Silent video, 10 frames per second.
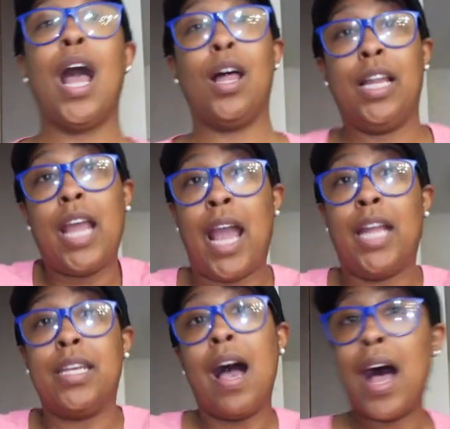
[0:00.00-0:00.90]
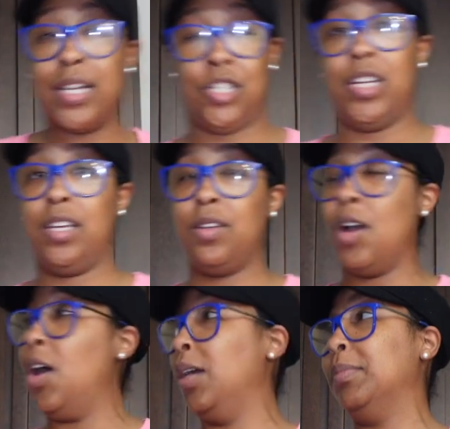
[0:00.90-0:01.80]
all of that, dodging it. You
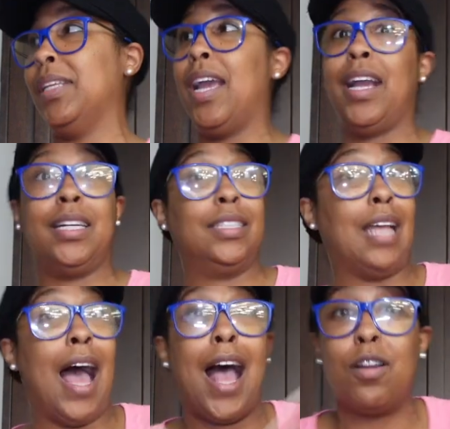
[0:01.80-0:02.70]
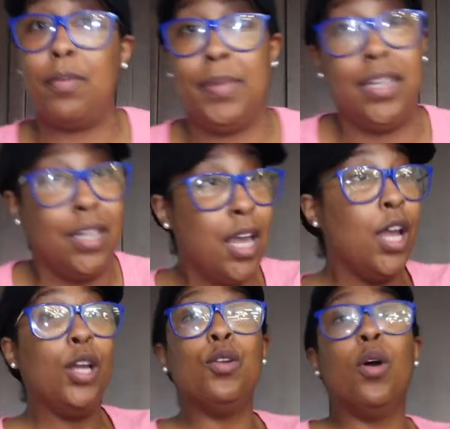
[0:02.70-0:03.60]
know what I'm saying? Because I don't be
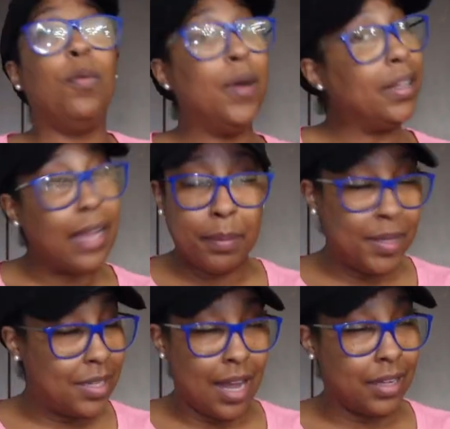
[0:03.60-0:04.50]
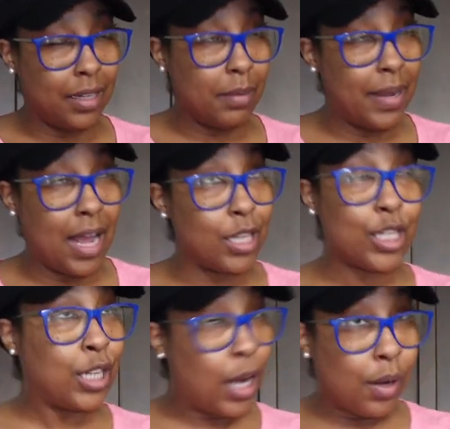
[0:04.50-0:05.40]
knowing what they be talking about.
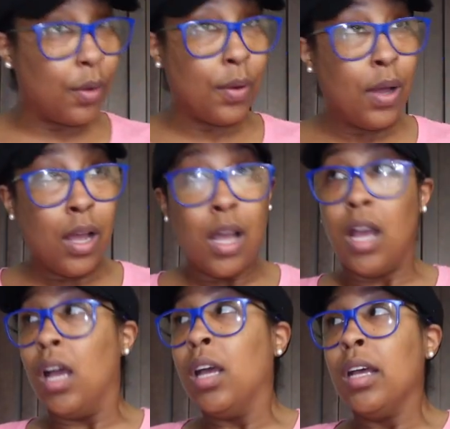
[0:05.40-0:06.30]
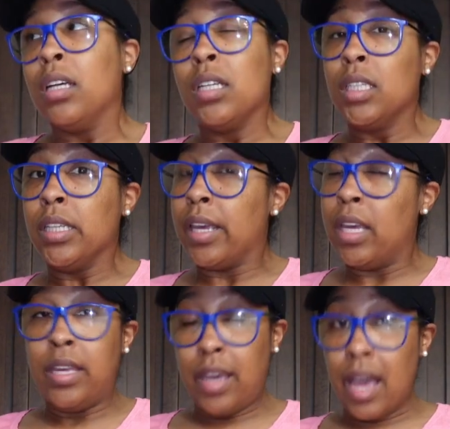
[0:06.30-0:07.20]
So,
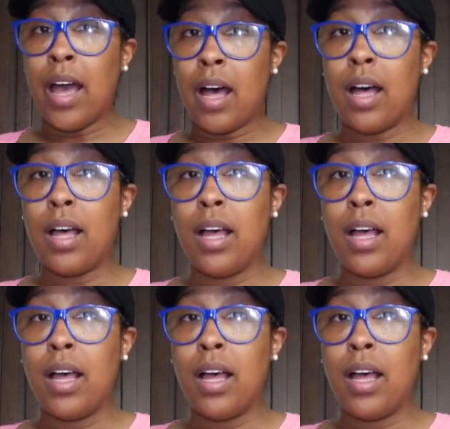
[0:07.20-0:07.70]
yeah,